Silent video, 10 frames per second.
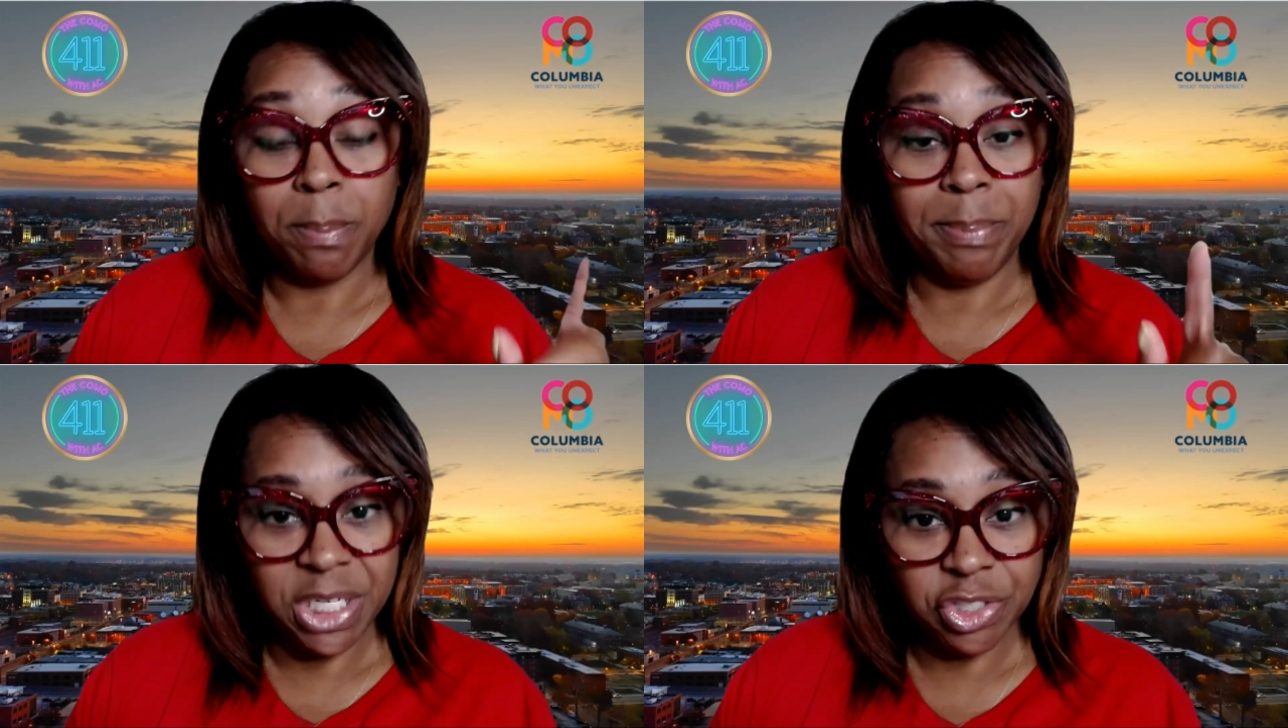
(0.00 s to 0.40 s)

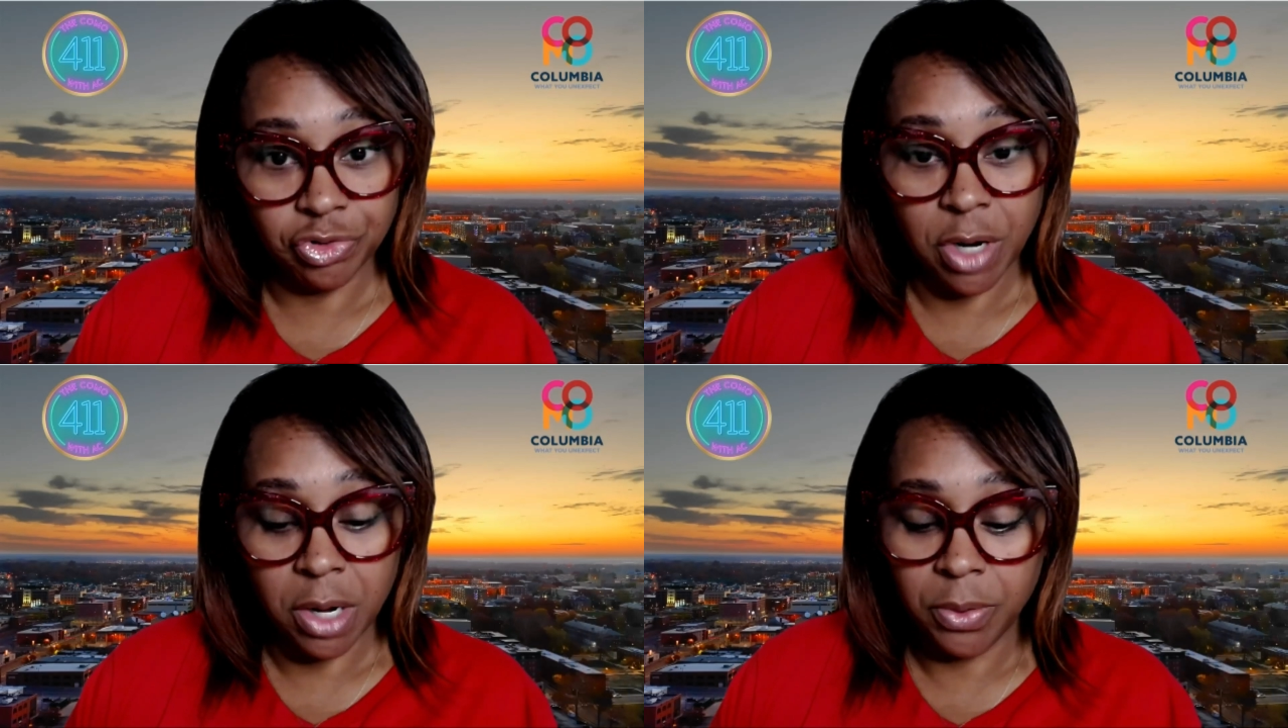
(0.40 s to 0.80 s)

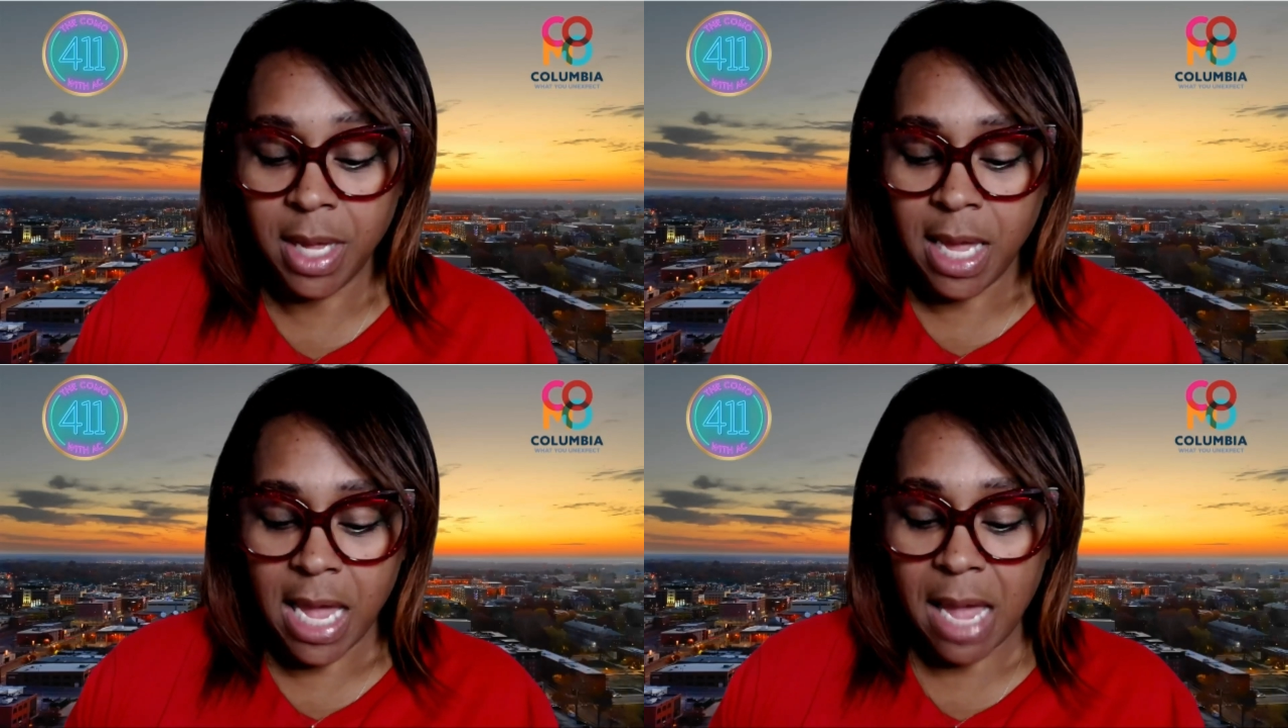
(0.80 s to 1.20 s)

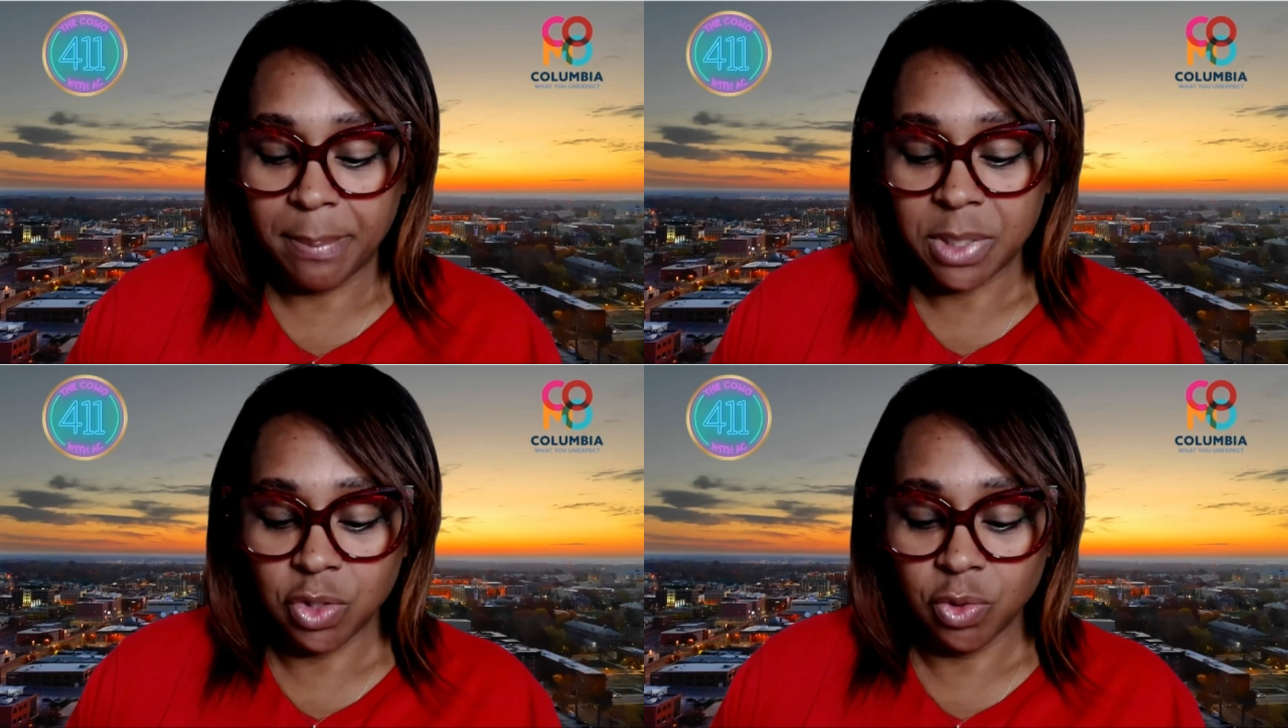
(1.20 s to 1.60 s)

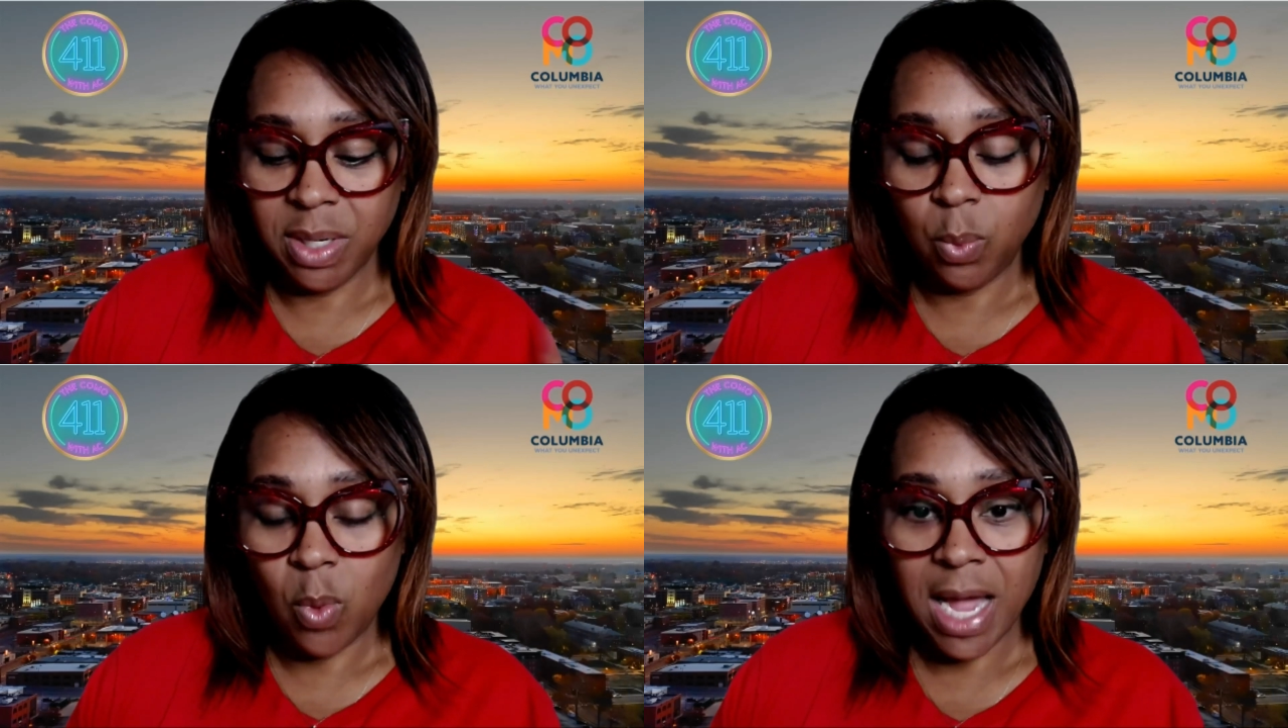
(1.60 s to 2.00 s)

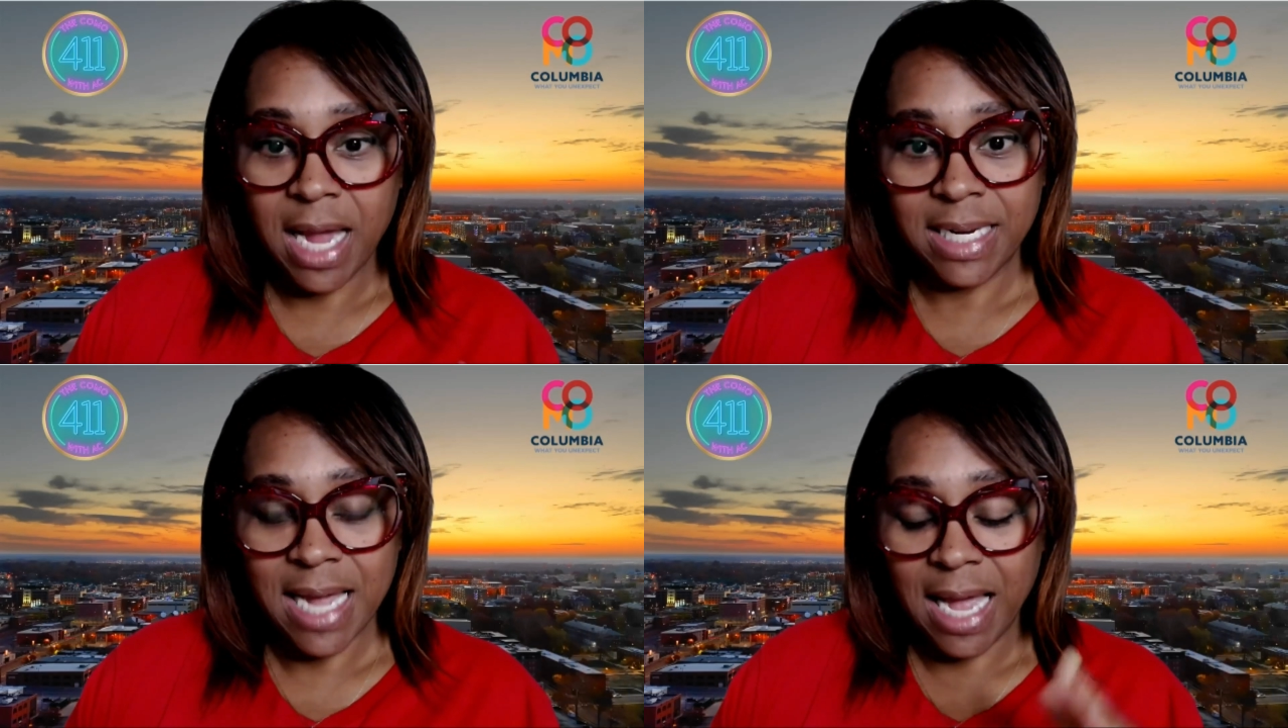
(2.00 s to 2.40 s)

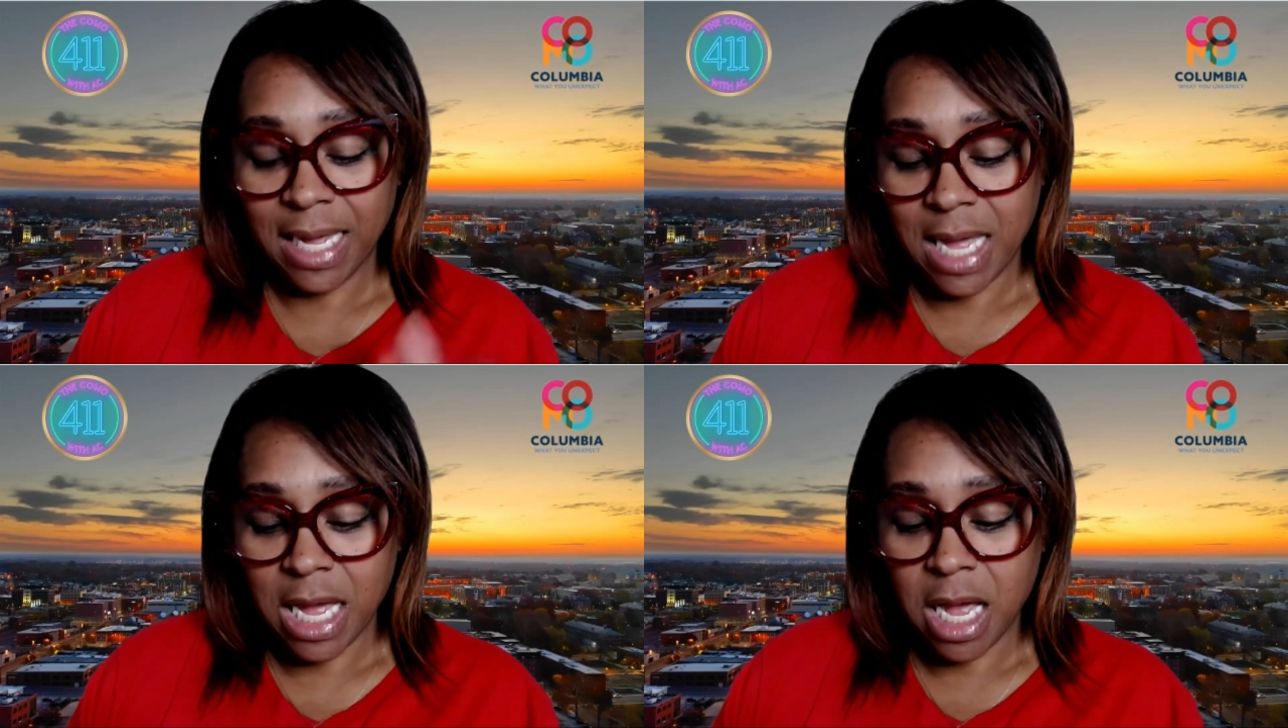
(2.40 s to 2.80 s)

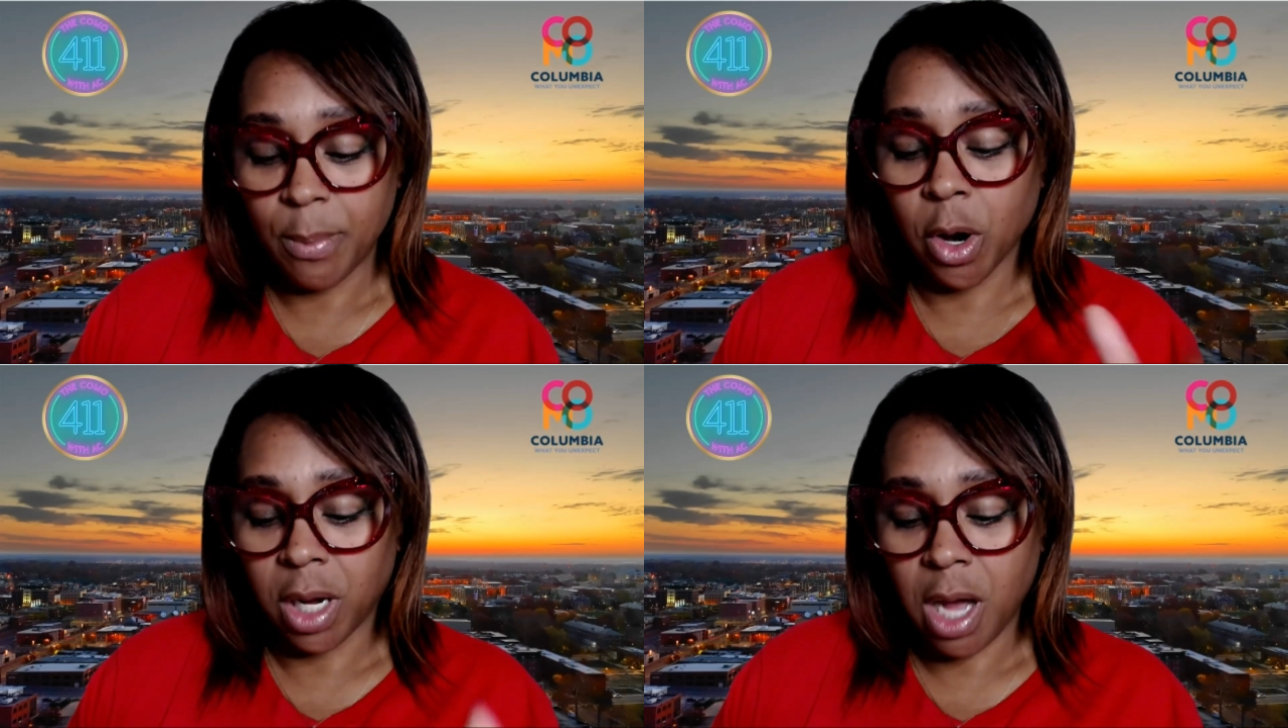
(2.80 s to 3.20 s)
bistro@missouriwine.com
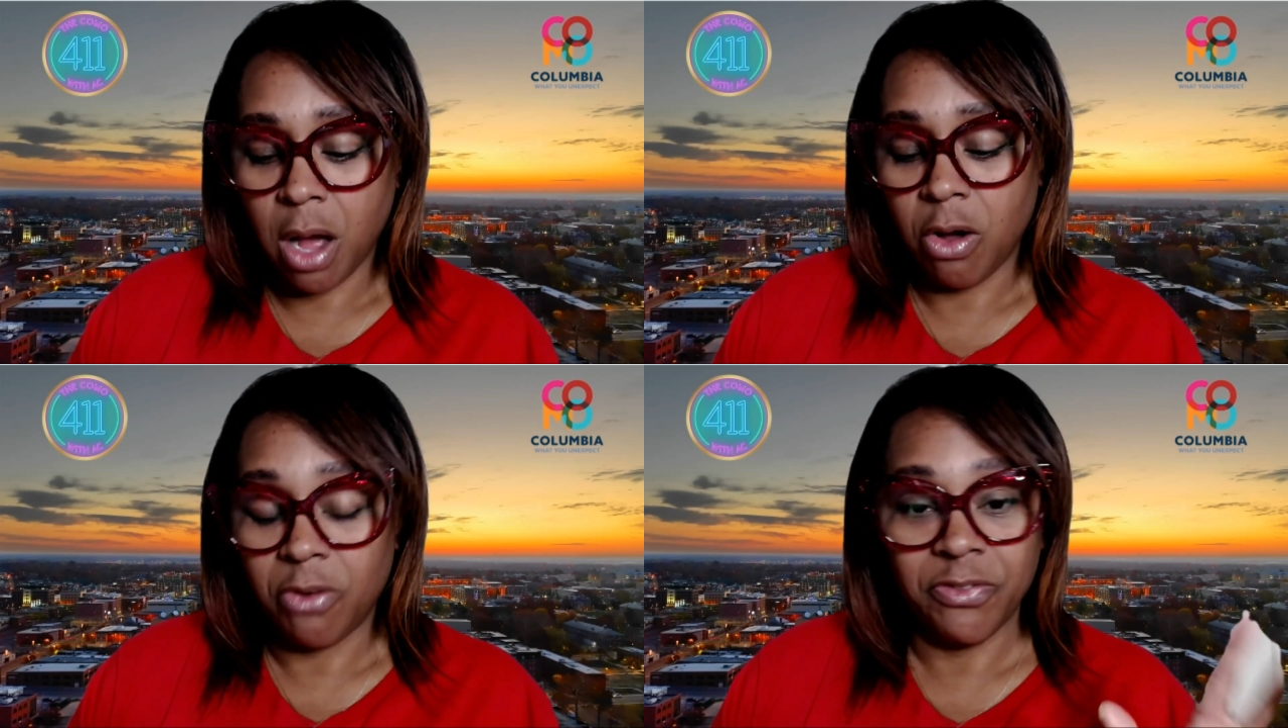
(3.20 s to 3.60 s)
or call